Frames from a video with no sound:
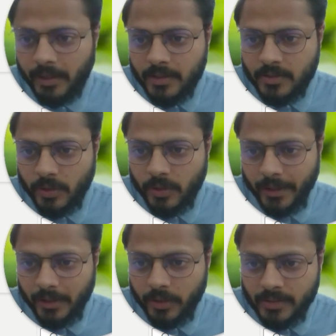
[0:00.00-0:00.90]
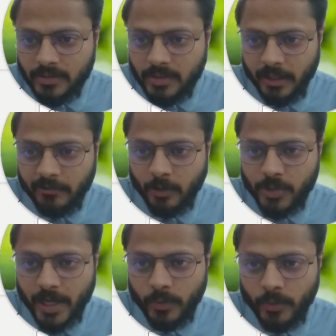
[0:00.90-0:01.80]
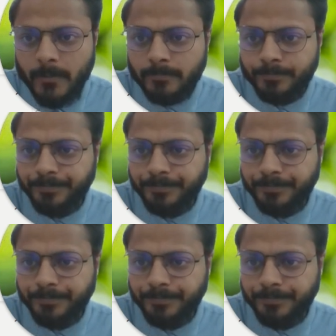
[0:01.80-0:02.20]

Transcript: So right now it is starting from January,